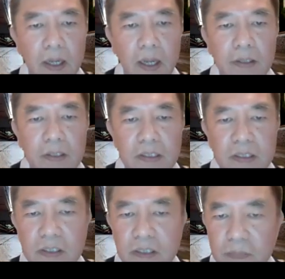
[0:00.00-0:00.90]
And these
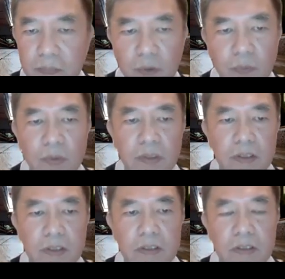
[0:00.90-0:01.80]
are simple
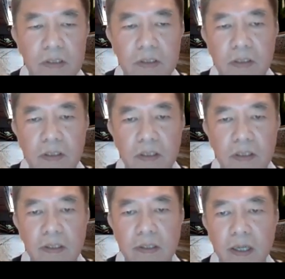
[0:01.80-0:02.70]
words
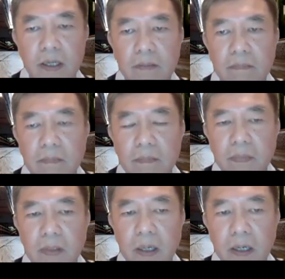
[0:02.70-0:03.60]
that
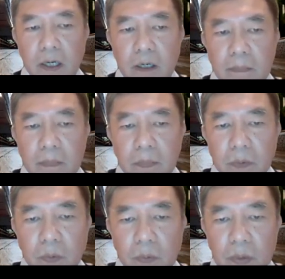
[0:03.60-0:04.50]

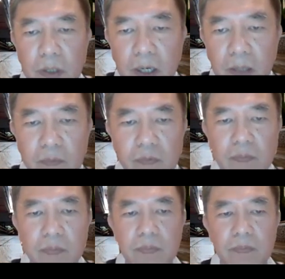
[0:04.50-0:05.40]
will come
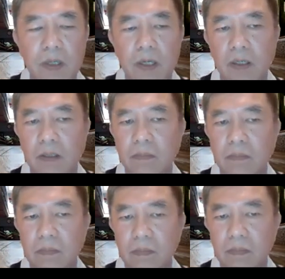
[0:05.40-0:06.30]
from
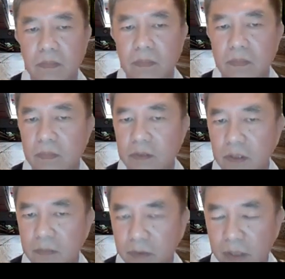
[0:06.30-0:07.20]

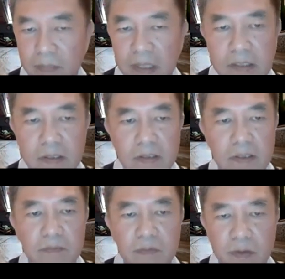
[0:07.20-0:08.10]
some great masters
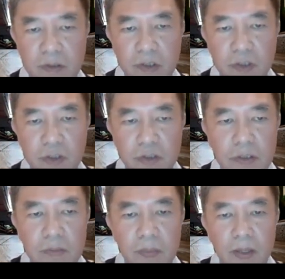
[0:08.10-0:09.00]
and great
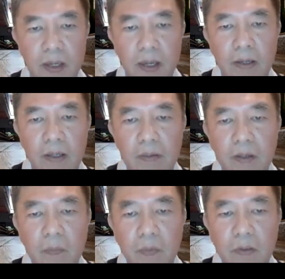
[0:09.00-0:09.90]
teachers. And
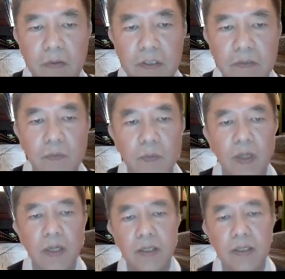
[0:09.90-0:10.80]
the reason
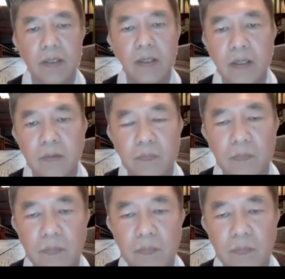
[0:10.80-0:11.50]
why they are